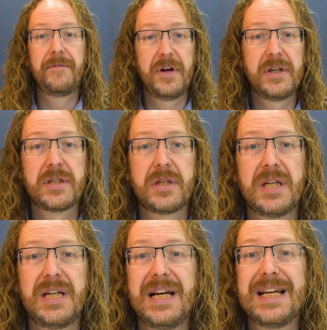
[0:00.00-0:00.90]
First,
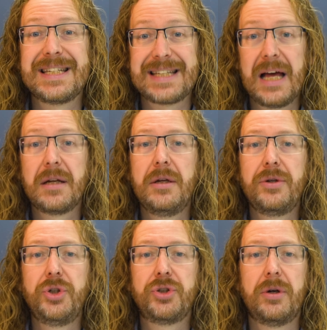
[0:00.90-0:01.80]

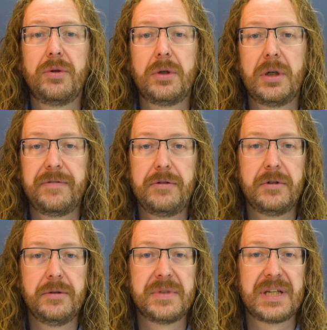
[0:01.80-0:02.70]
standalone control of a
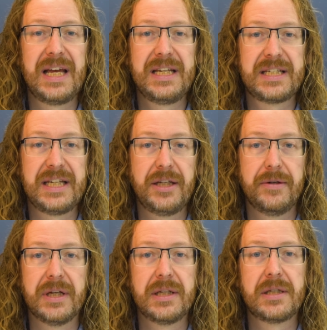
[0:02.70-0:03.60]
room's AC
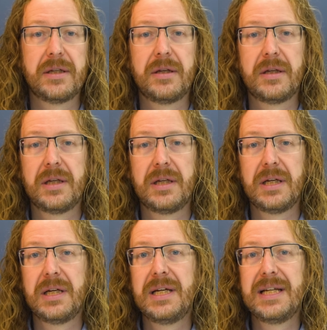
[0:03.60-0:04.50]
unit.
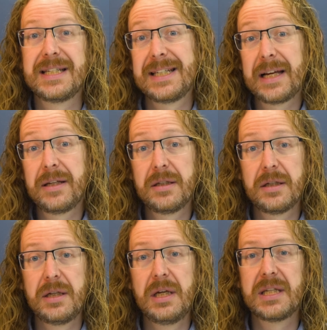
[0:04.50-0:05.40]
Second,
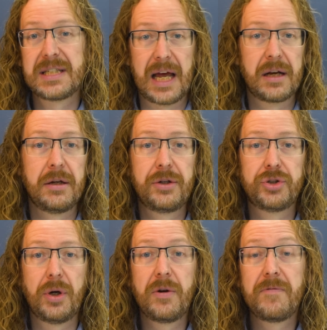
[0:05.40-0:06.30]
standalone
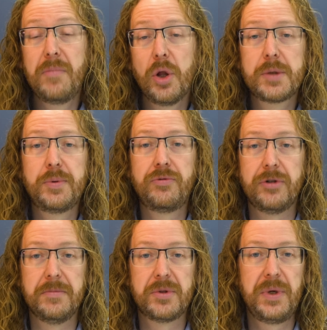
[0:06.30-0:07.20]
control of multiple
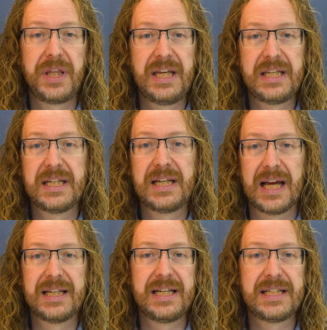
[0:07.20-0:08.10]
rooms with heating
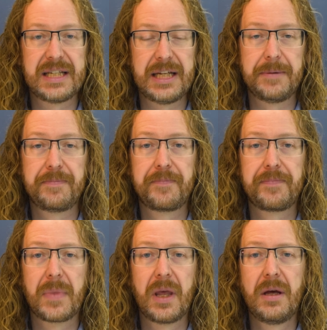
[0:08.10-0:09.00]
and AC.
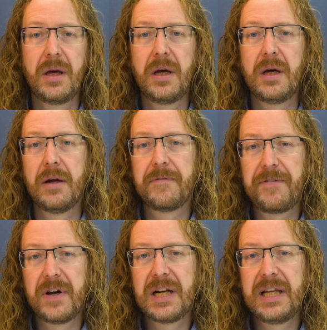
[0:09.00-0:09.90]
And
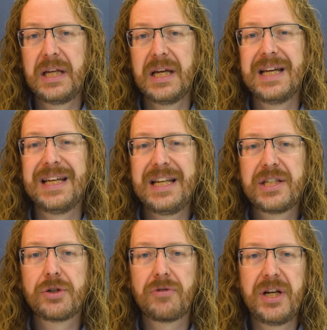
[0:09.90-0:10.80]
finally,
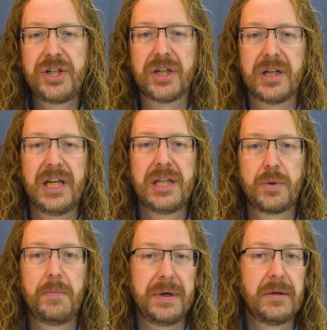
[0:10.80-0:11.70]
integration
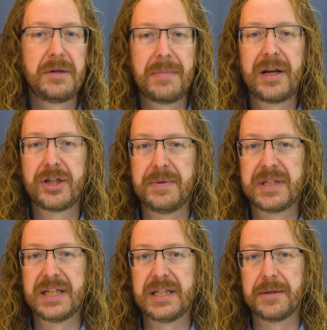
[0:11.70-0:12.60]
into a building management
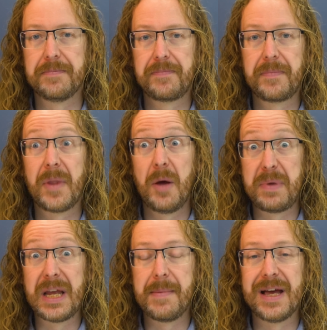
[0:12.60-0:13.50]
system, a
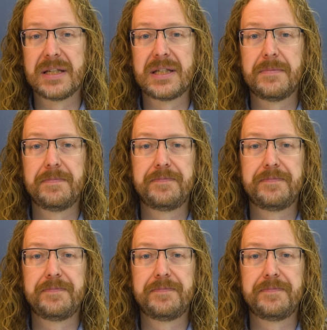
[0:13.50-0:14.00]
BMS.